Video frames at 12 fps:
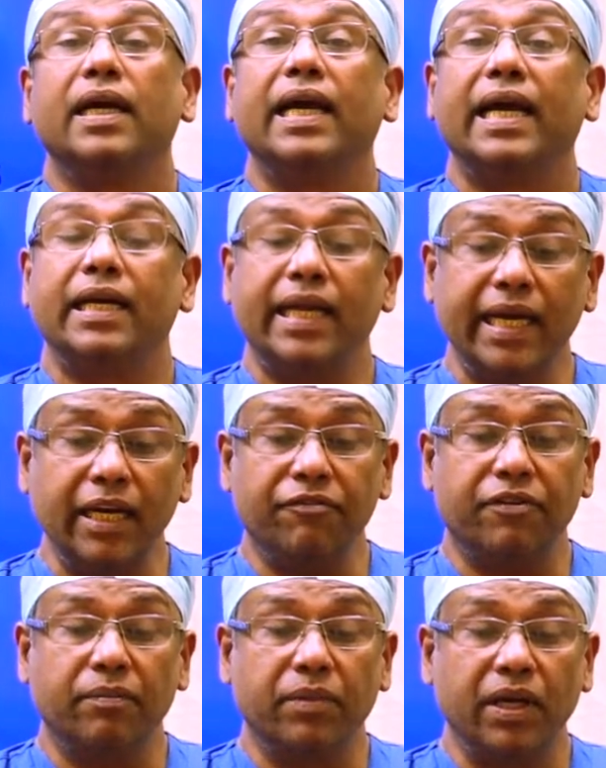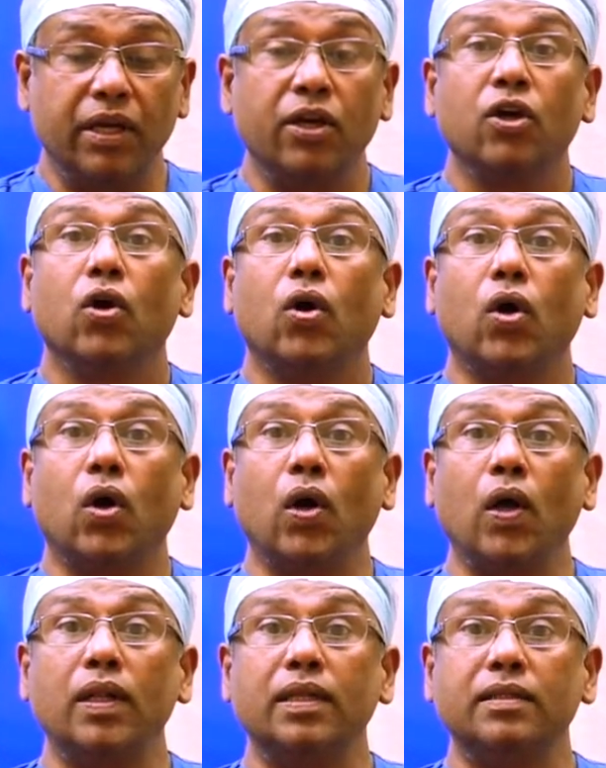And take it from me,
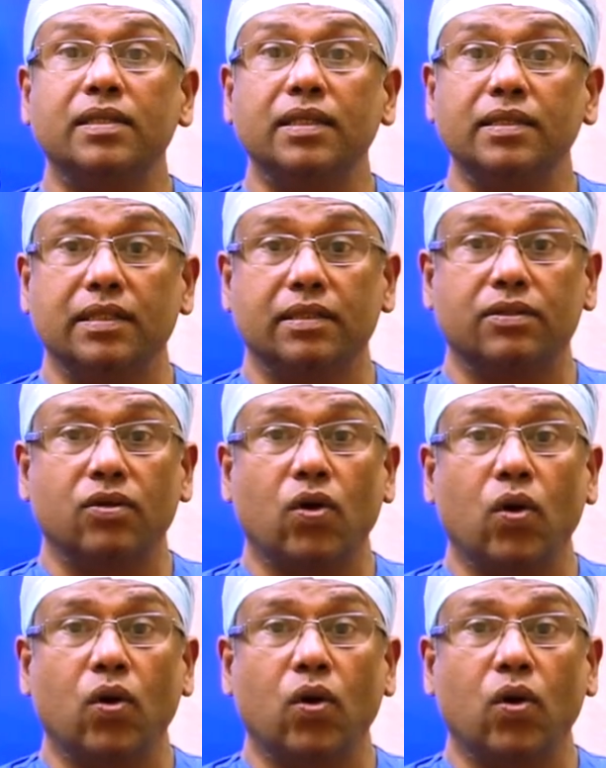all the surgeons,